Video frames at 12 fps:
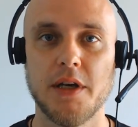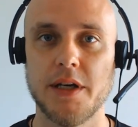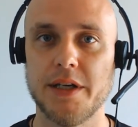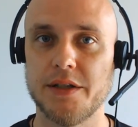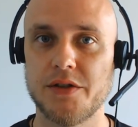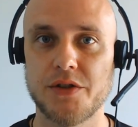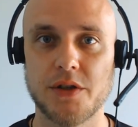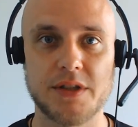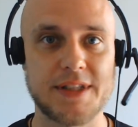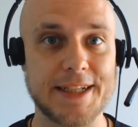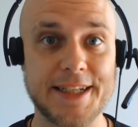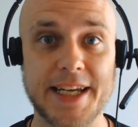It's
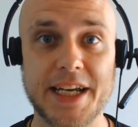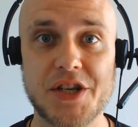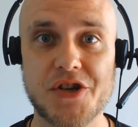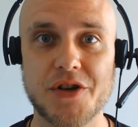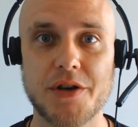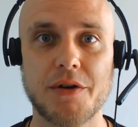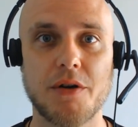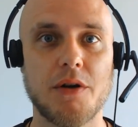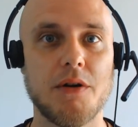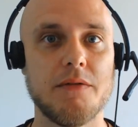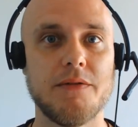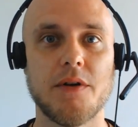just the nature
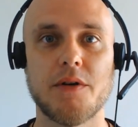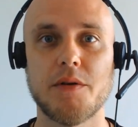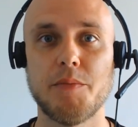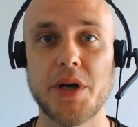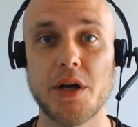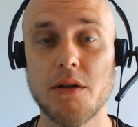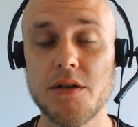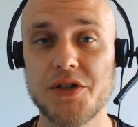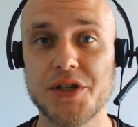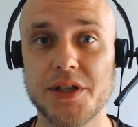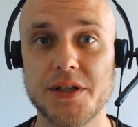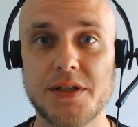of our
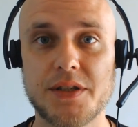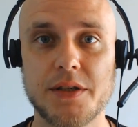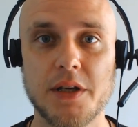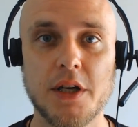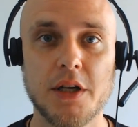biologies.